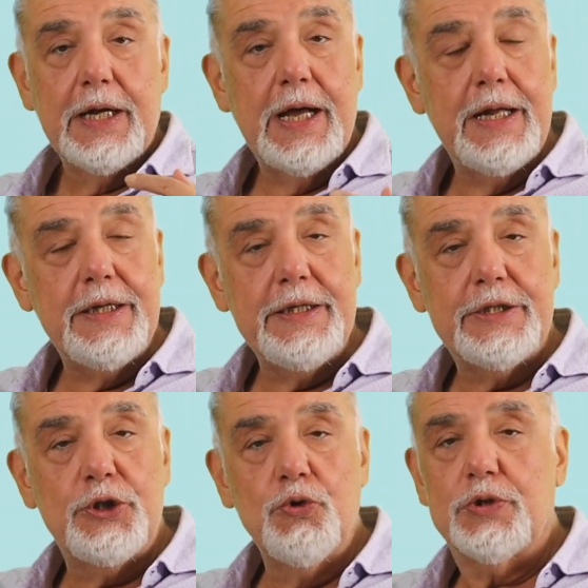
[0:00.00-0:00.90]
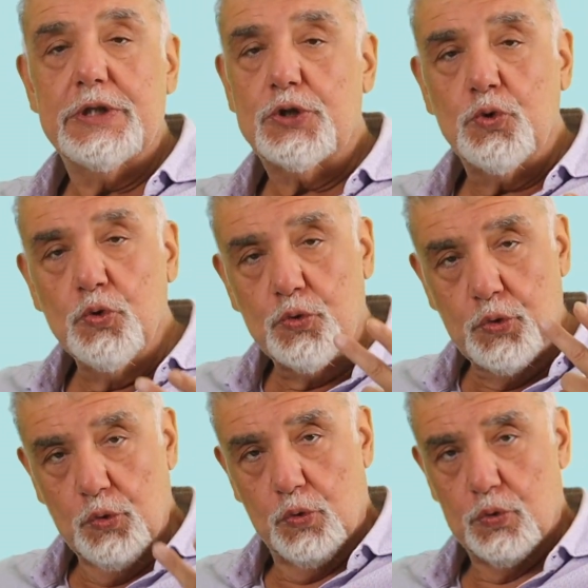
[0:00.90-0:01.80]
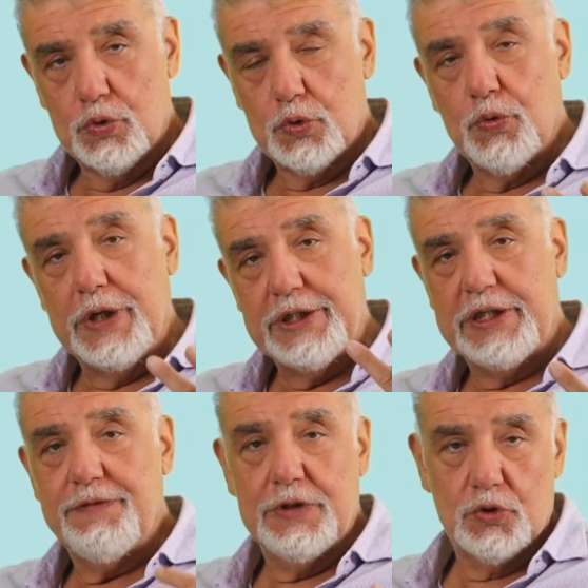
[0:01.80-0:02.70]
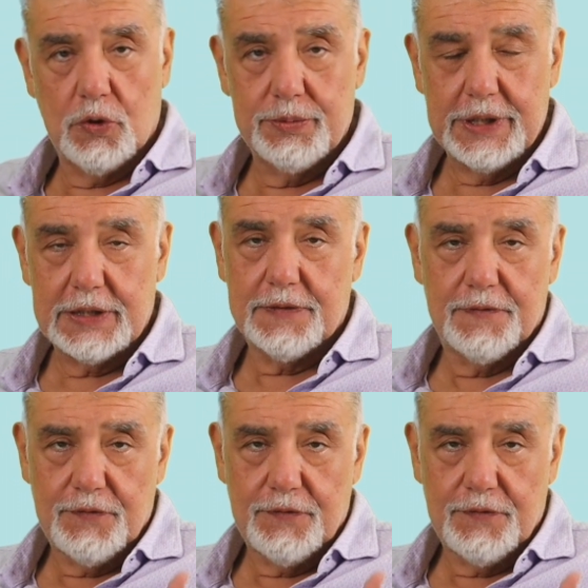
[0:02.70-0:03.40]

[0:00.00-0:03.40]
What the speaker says: And it uses two tools to achieve this objective.